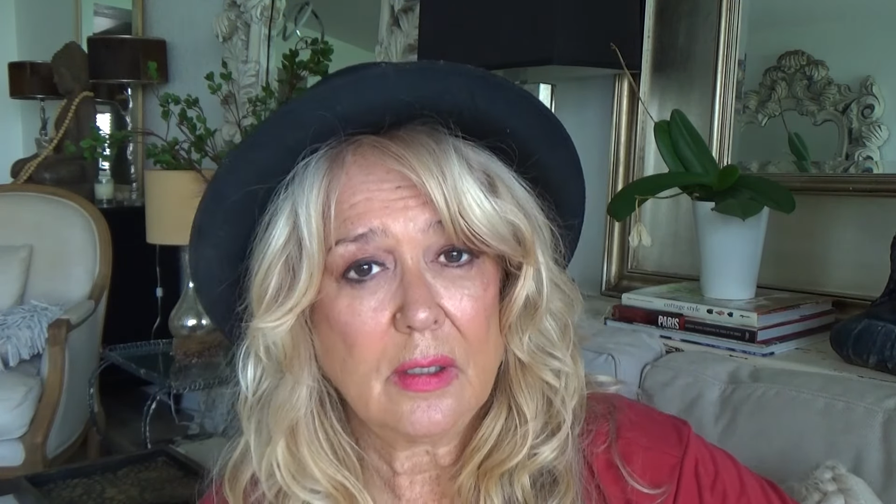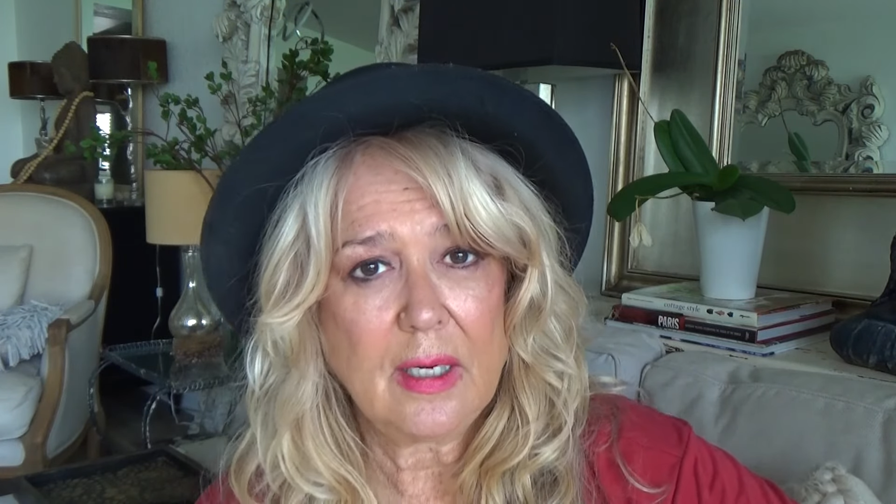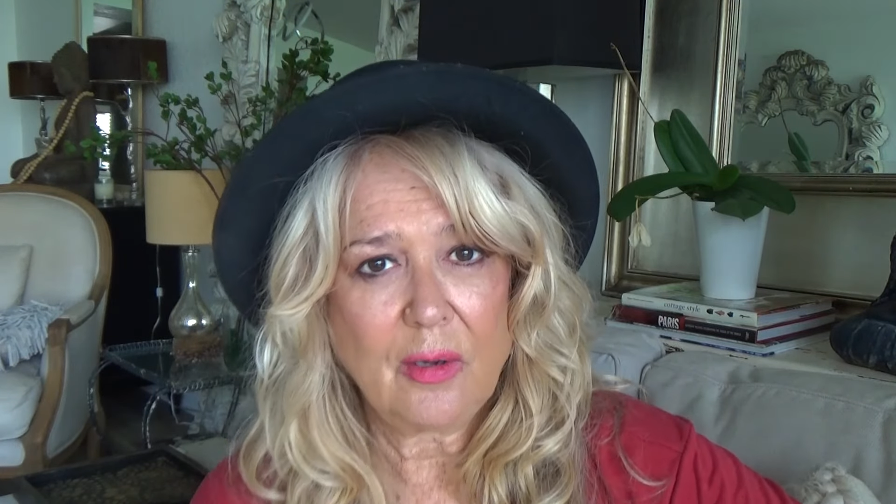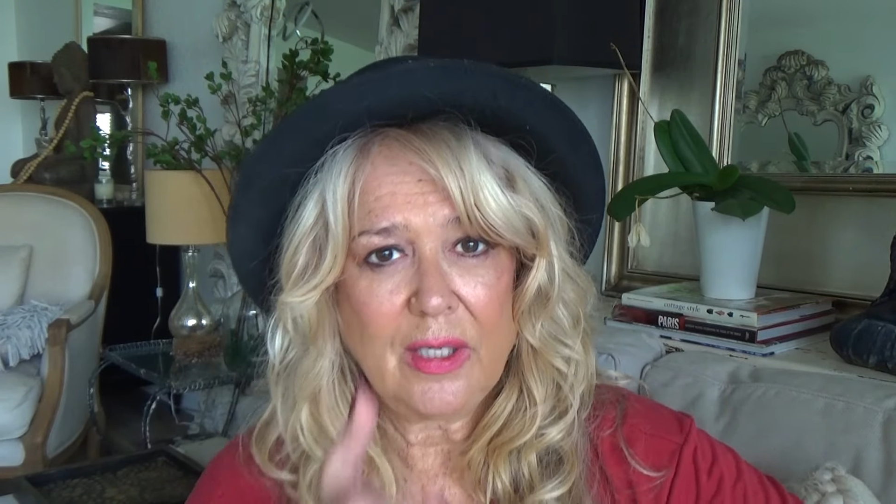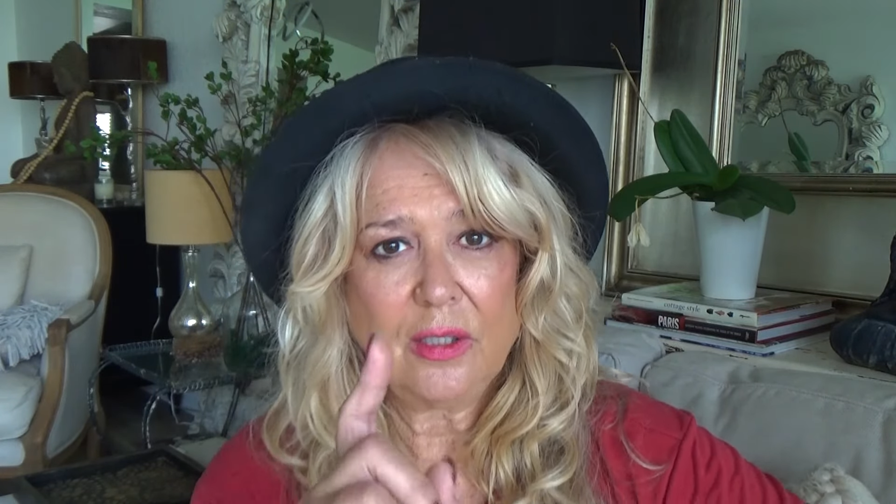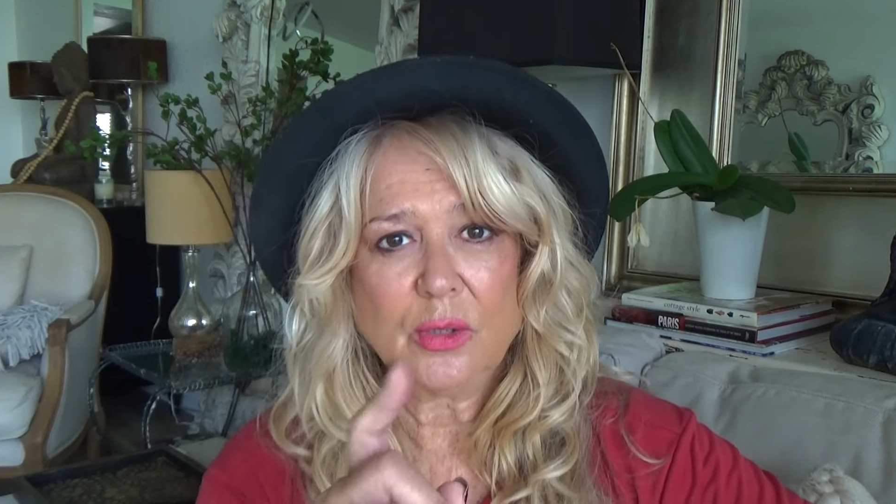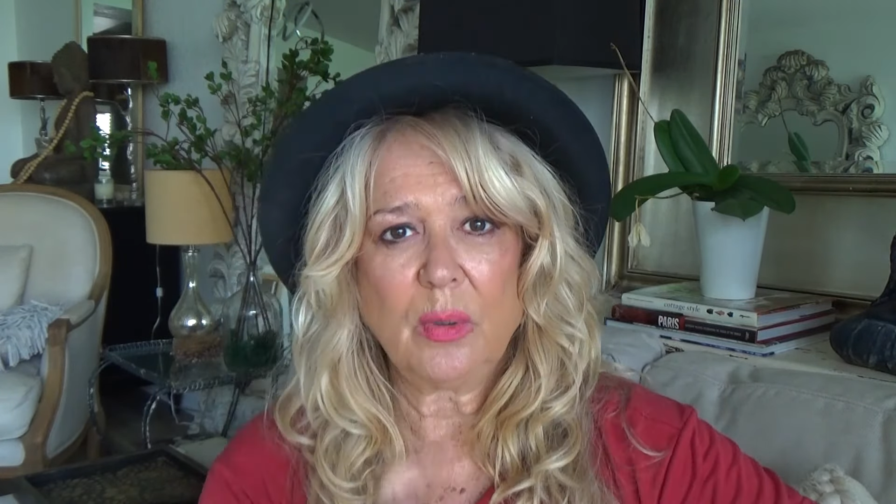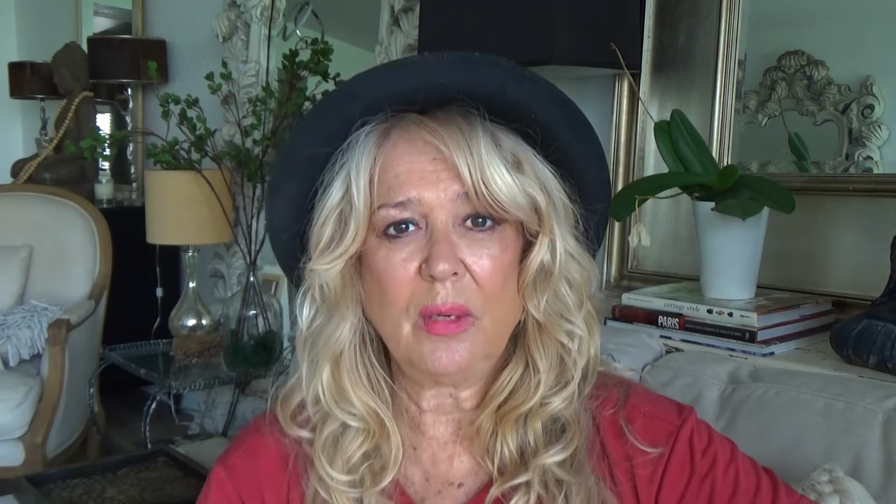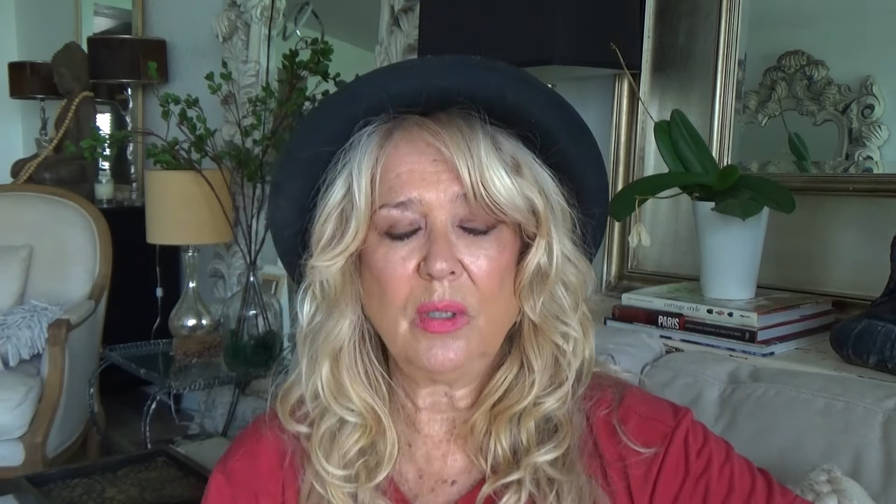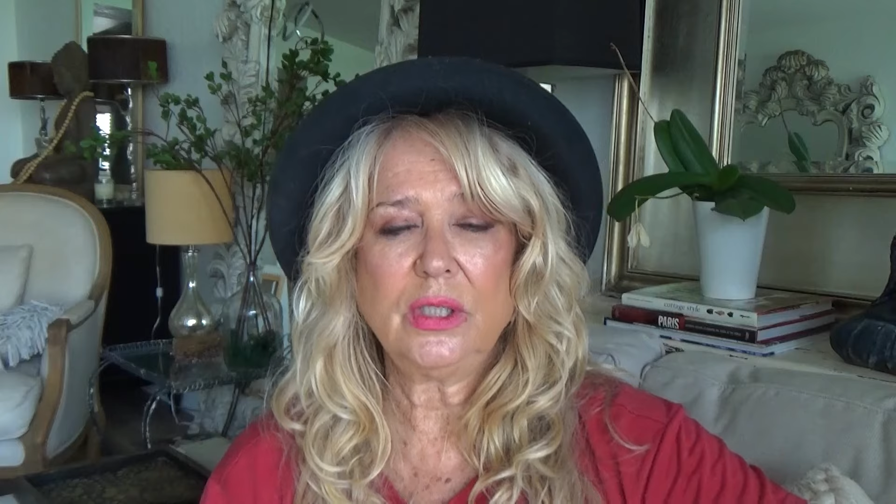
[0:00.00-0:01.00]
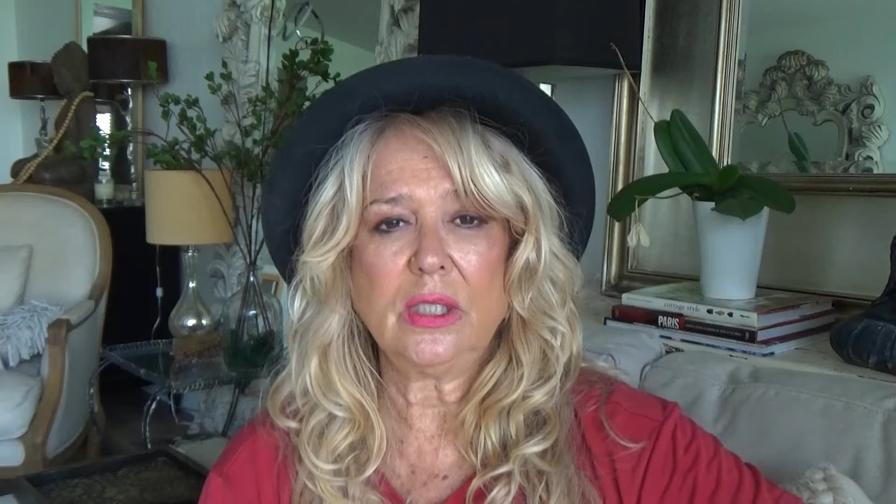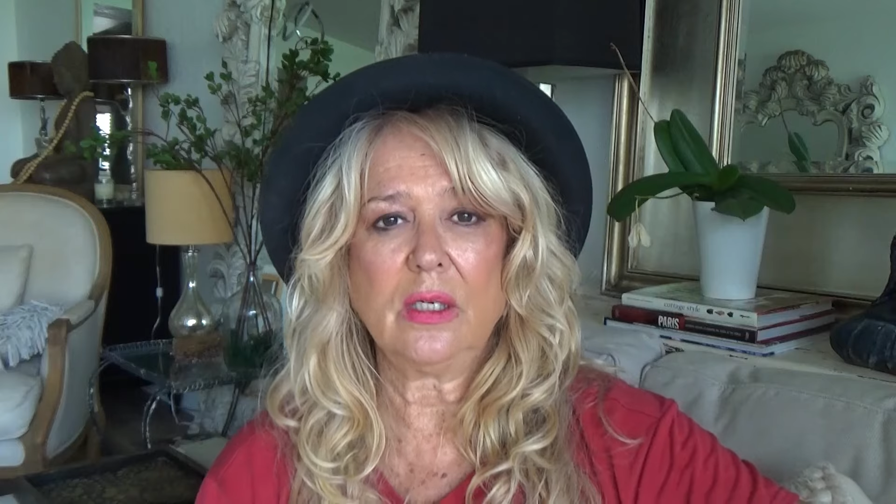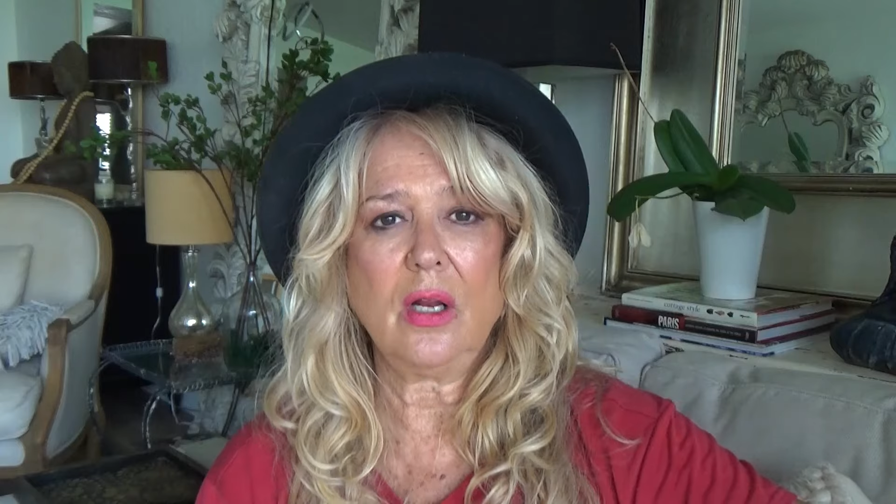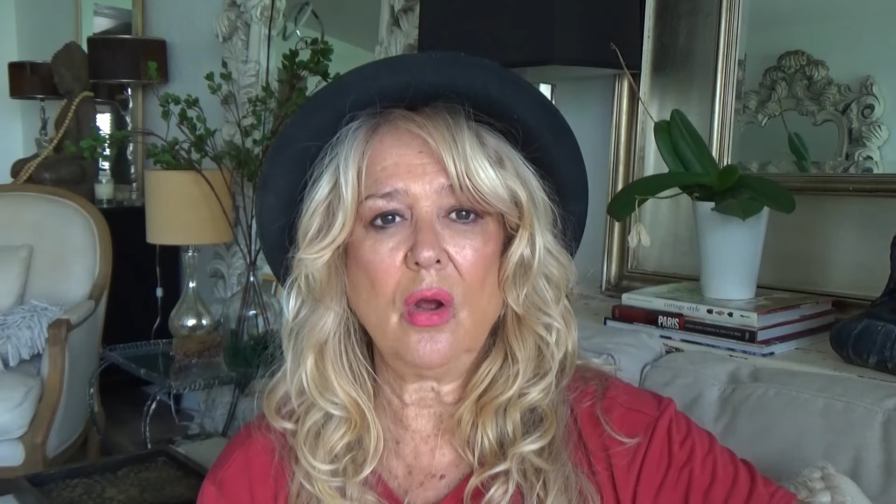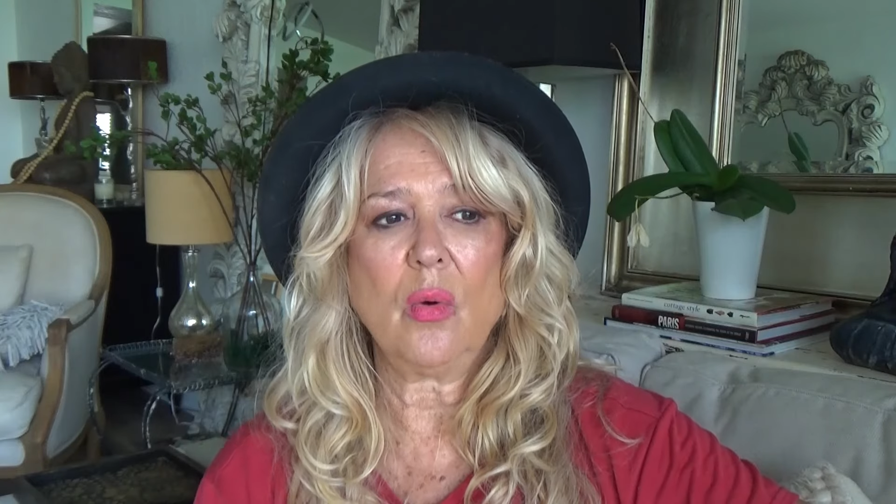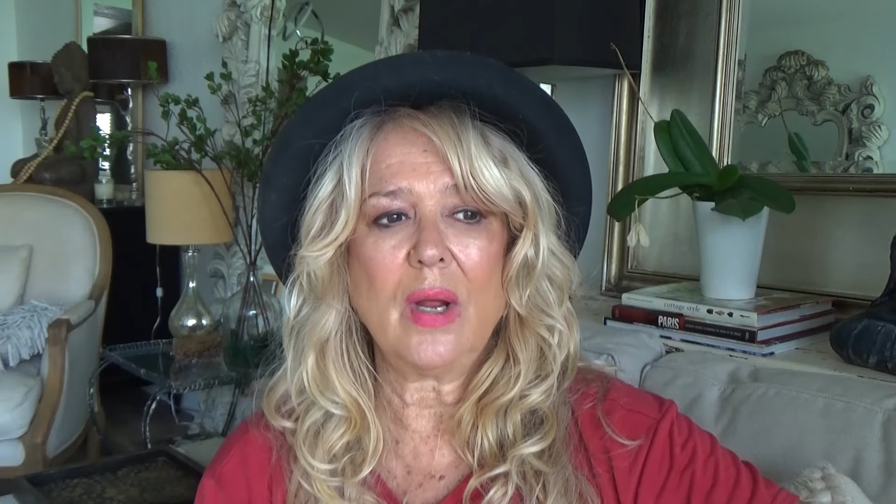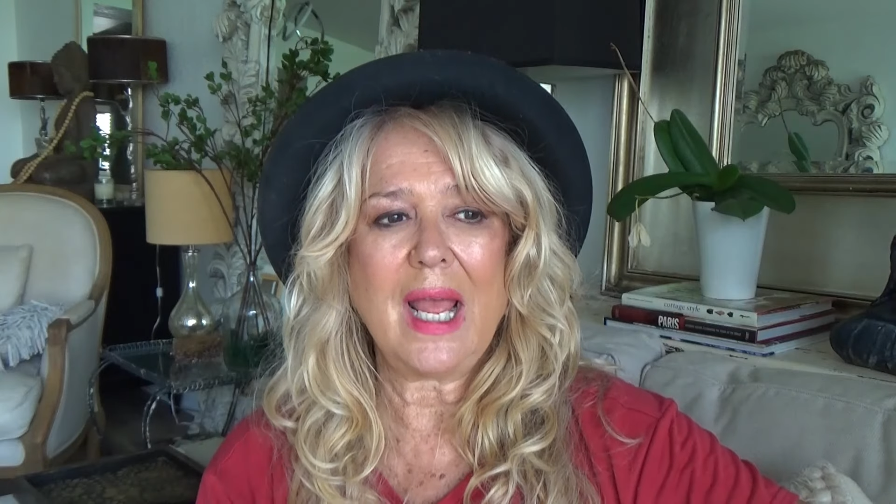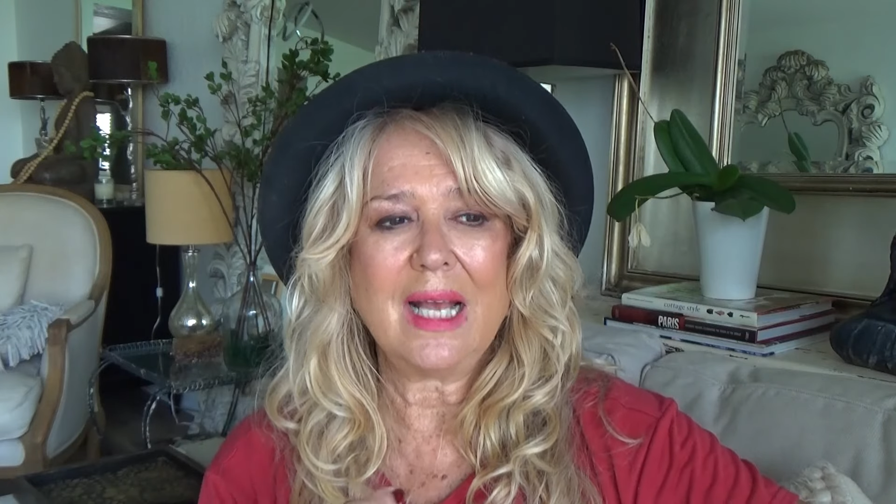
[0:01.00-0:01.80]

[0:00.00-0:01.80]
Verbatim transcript: Now here's what I want you to know.